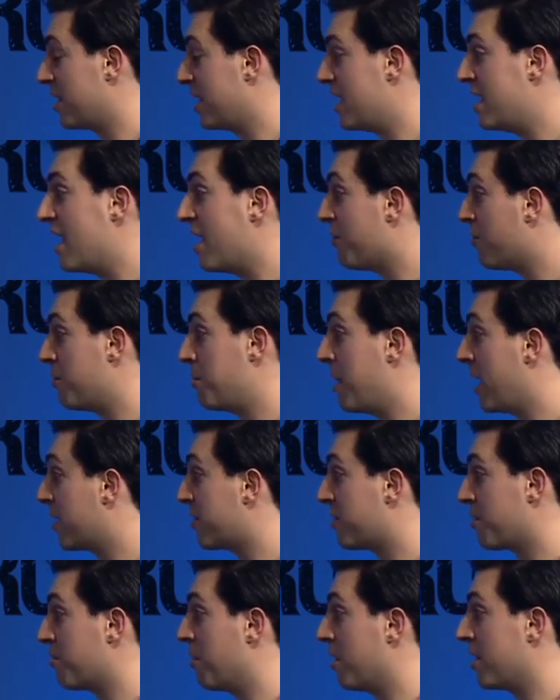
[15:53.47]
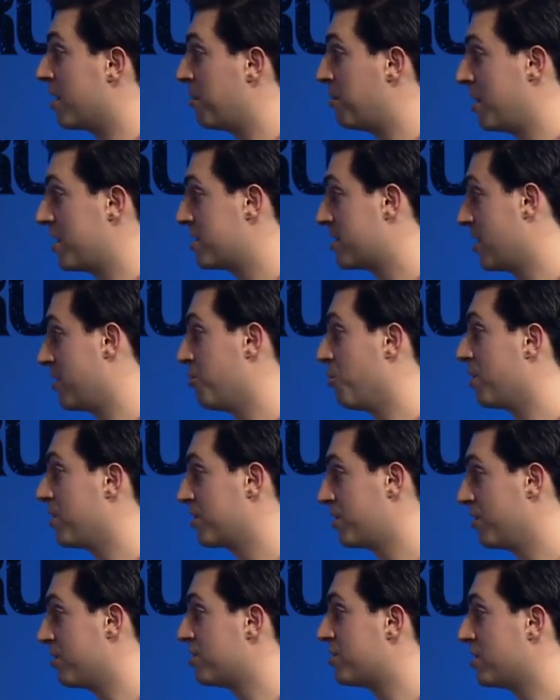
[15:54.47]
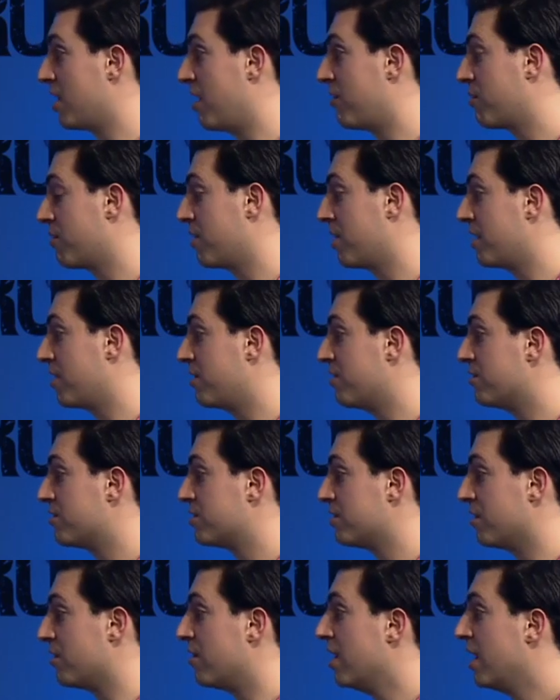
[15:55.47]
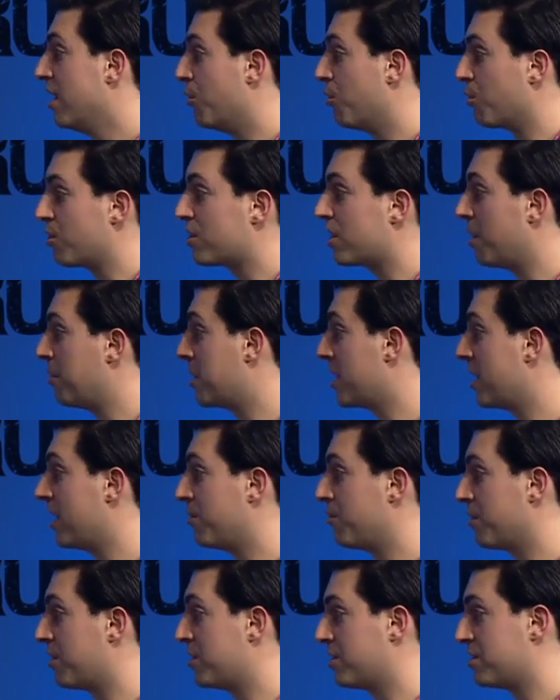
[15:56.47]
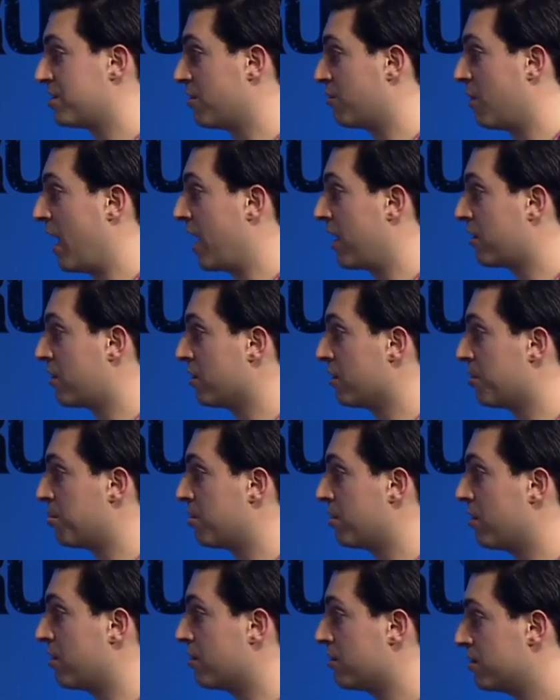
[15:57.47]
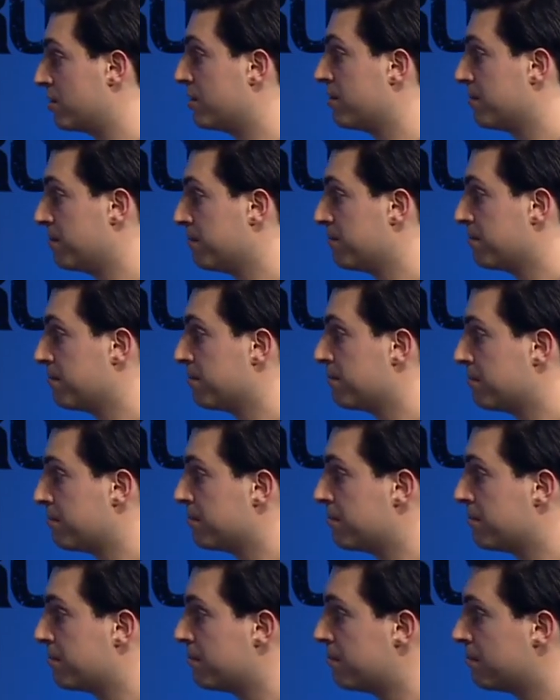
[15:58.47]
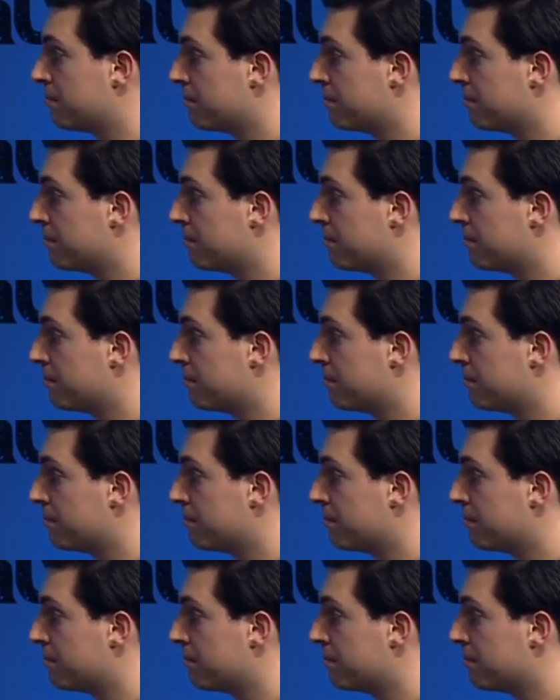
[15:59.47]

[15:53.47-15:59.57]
They never make their money based on what good software they use. So we're coming in with just a radical approach. Implied in